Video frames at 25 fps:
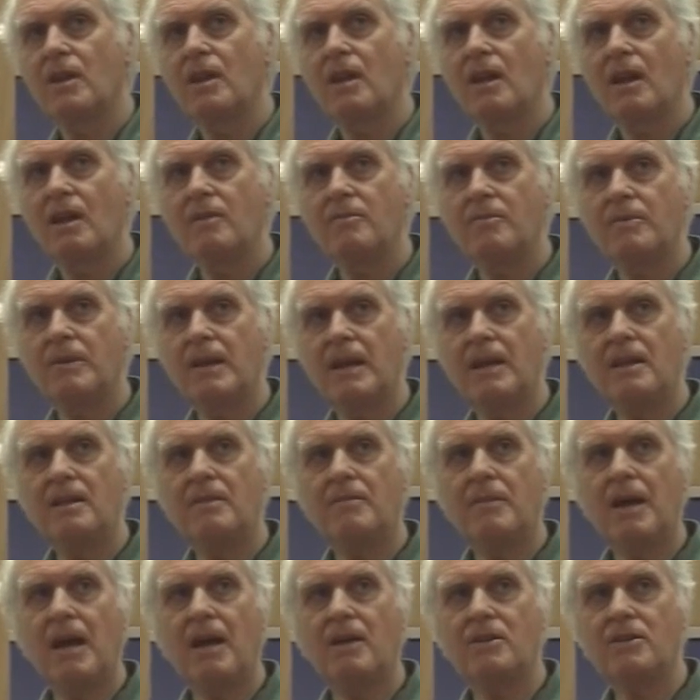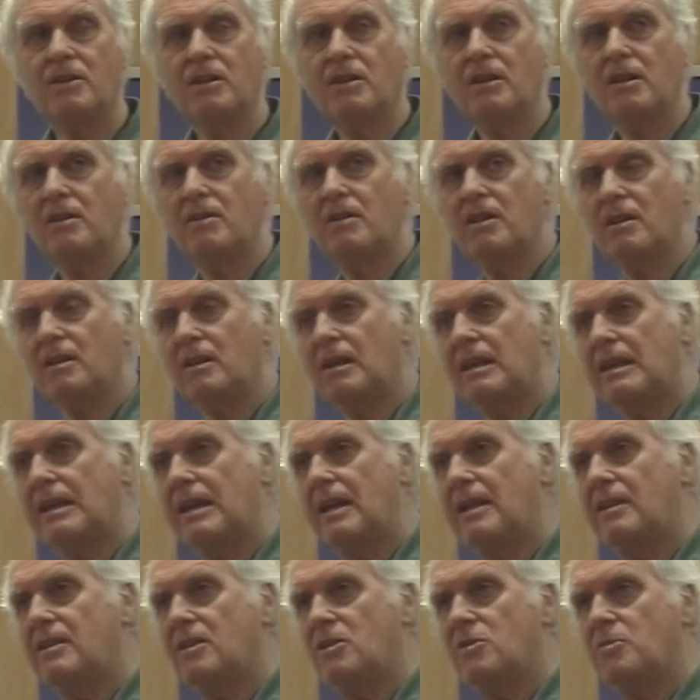and play them out and
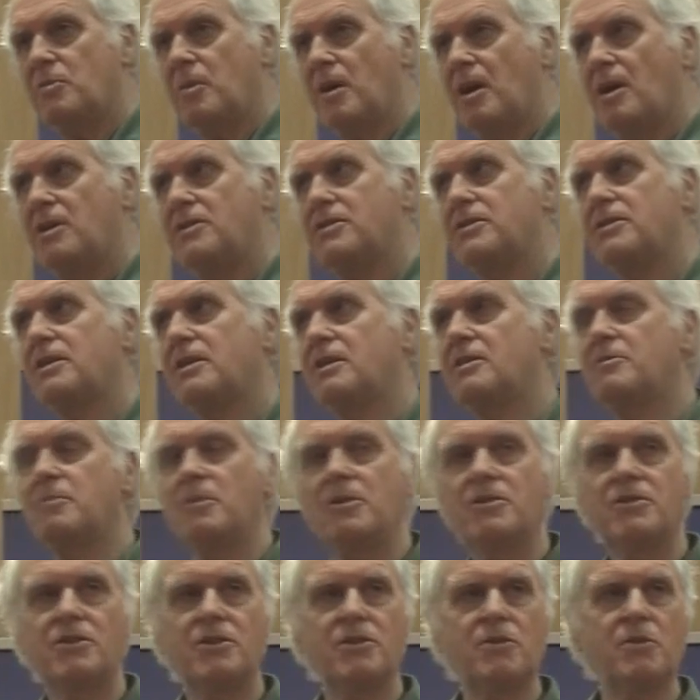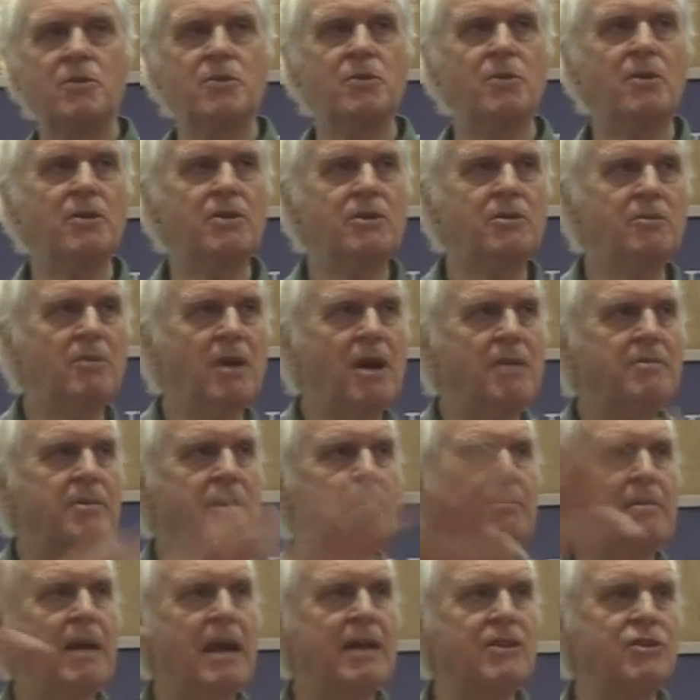connect those past experiences with what you might be
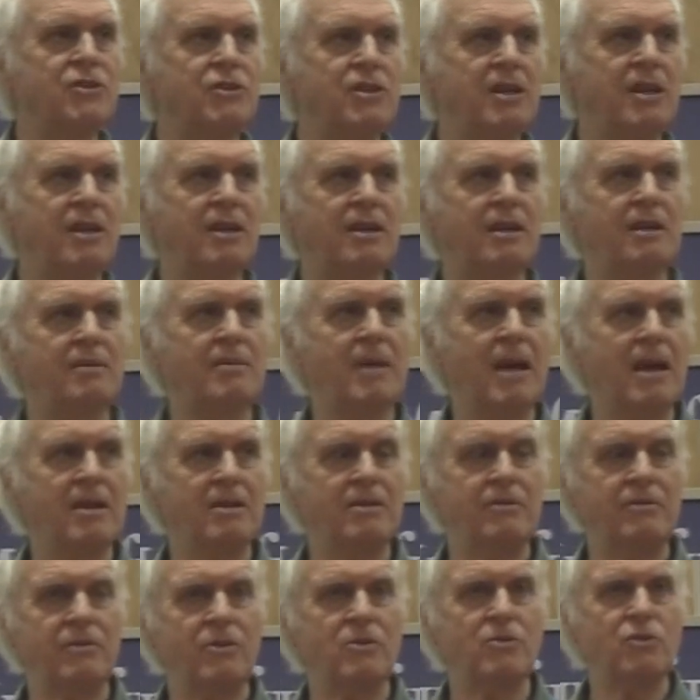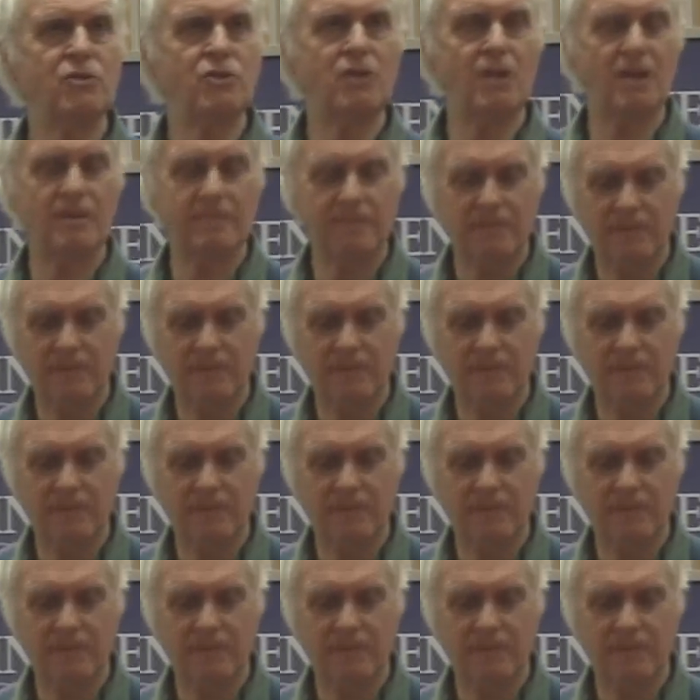imagining about the future.